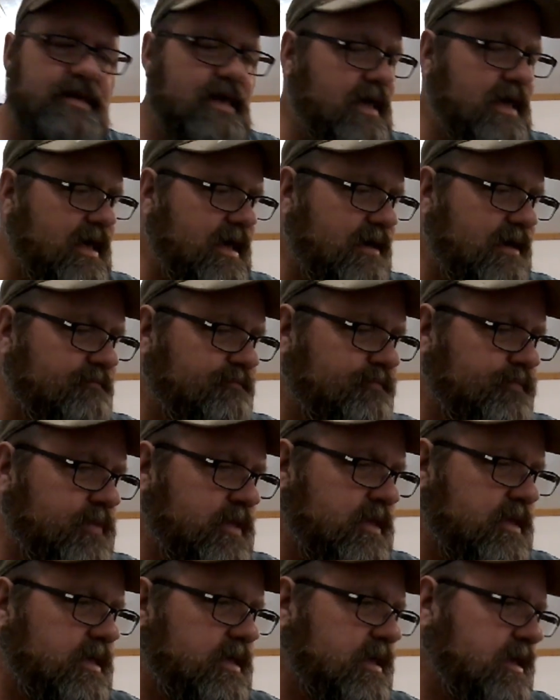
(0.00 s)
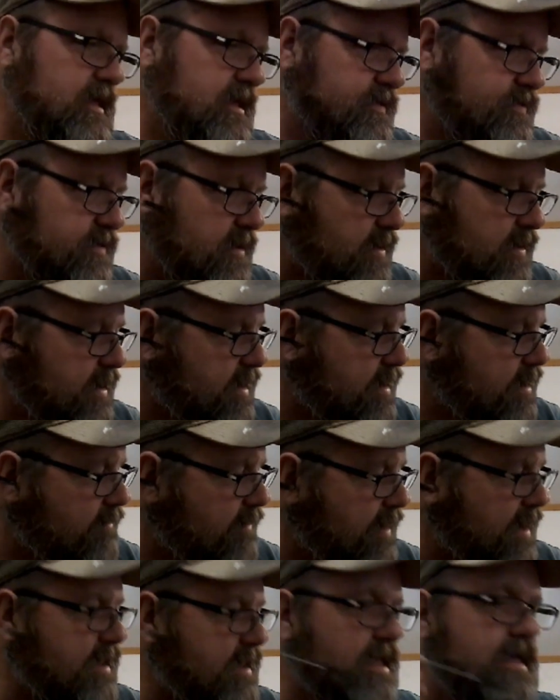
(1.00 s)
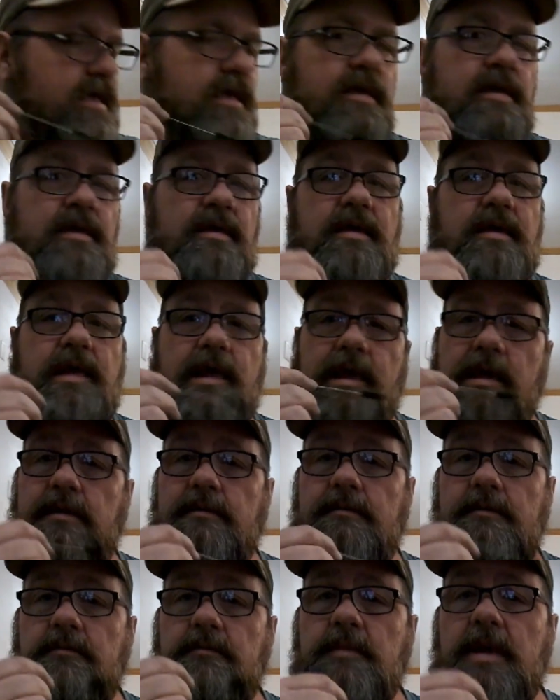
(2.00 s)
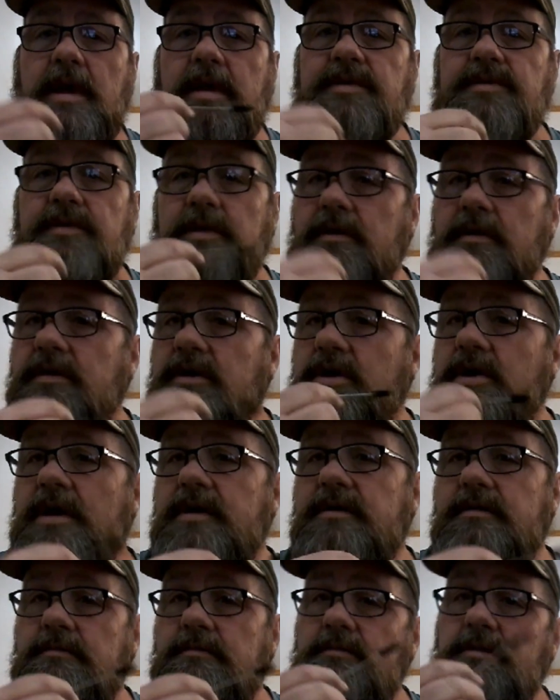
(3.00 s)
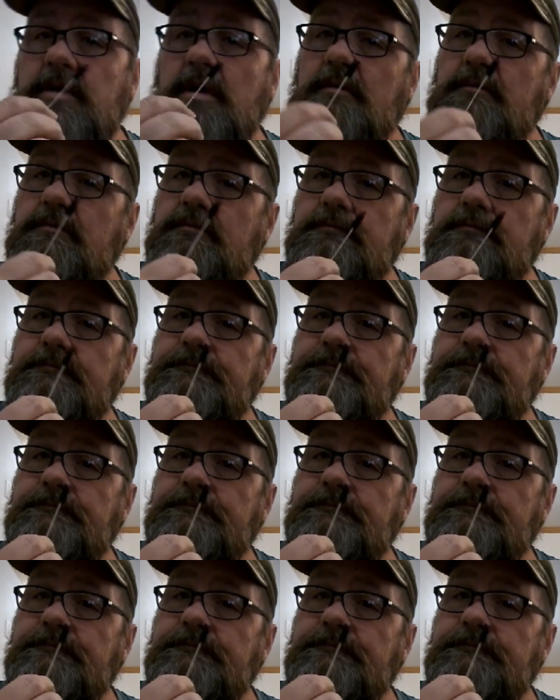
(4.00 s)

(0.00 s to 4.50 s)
So anyway, yeah, good, you know.